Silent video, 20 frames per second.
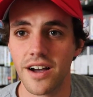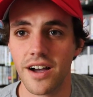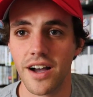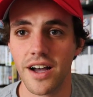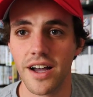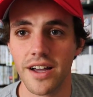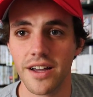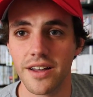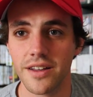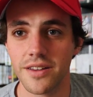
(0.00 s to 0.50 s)

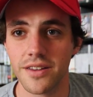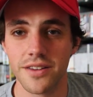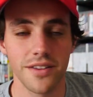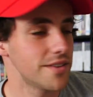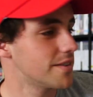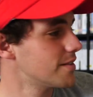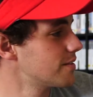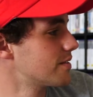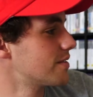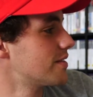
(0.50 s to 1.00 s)

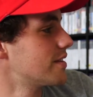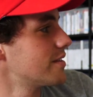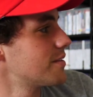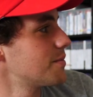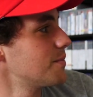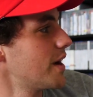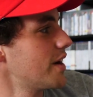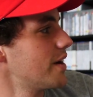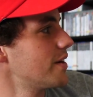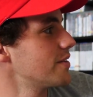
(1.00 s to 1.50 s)
This is
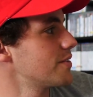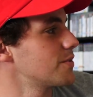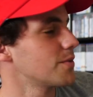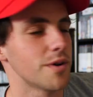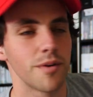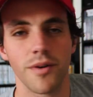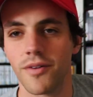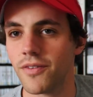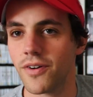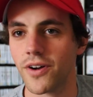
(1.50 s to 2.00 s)

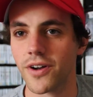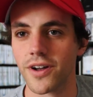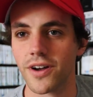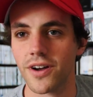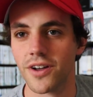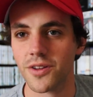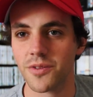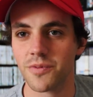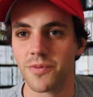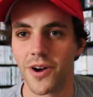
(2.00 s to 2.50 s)
where my vote
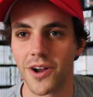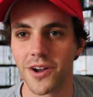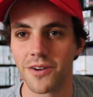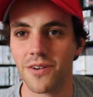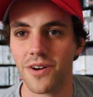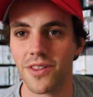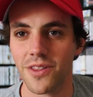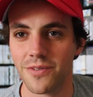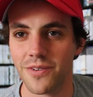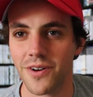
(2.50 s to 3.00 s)
goes.
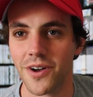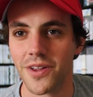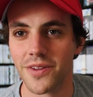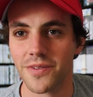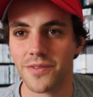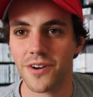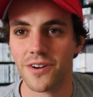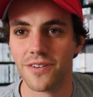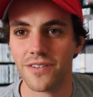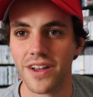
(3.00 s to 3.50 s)
Pokemon, the first
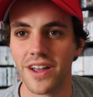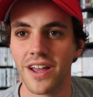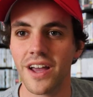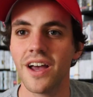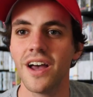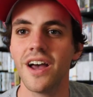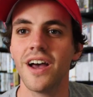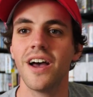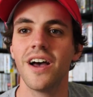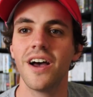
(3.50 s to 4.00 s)
movie.
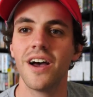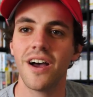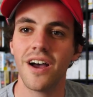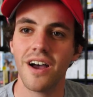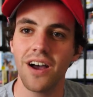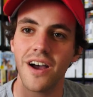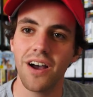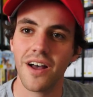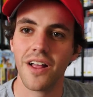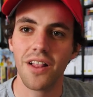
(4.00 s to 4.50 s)

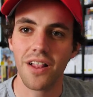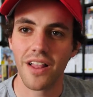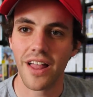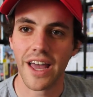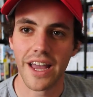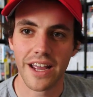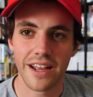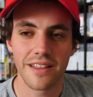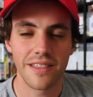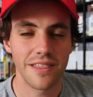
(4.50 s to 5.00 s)

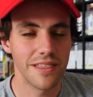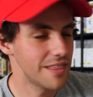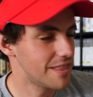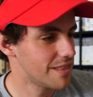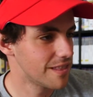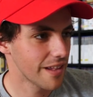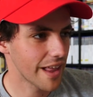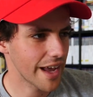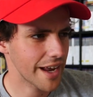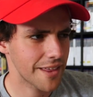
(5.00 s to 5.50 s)
Like
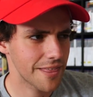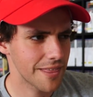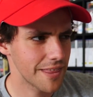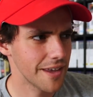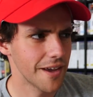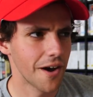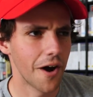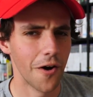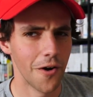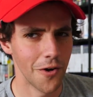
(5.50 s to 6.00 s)

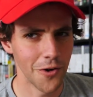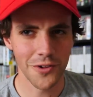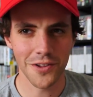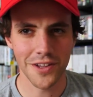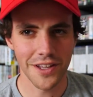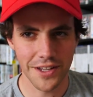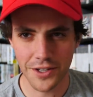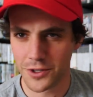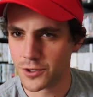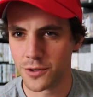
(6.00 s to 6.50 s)
the
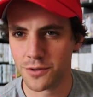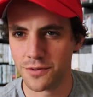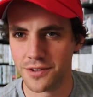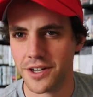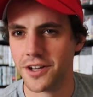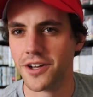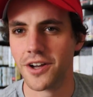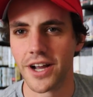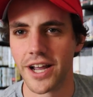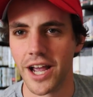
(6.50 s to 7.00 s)
only good
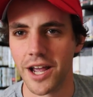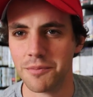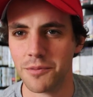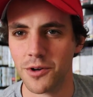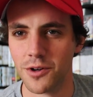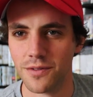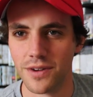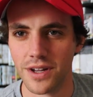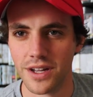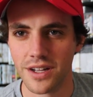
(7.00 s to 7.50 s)
video game
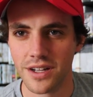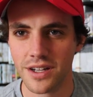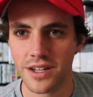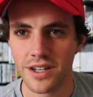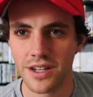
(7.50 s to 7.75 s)
movie.